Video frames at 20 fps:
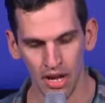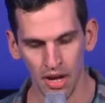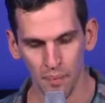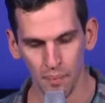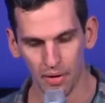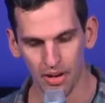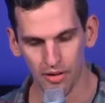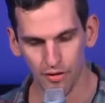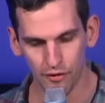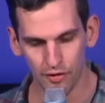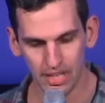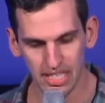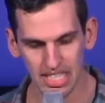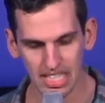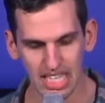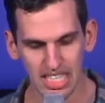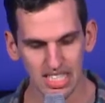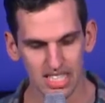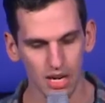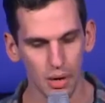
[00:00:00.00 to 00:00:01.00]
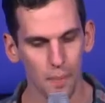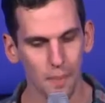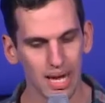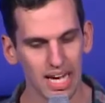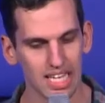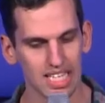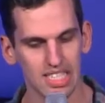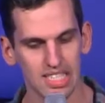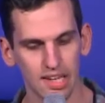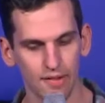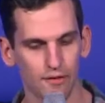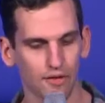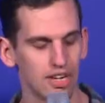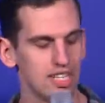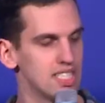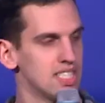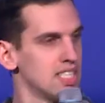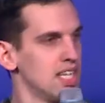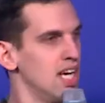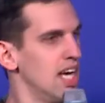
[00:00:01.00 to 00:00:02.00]
but a vision that's going to make a
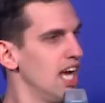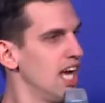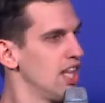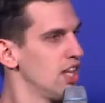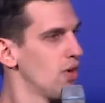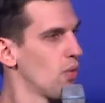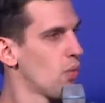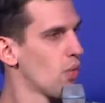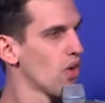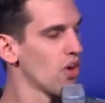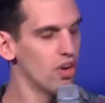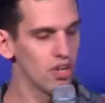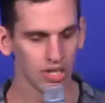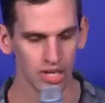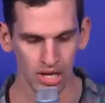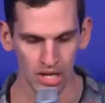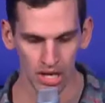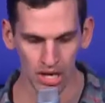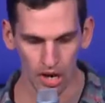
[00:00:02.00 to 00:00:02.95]
difference in the world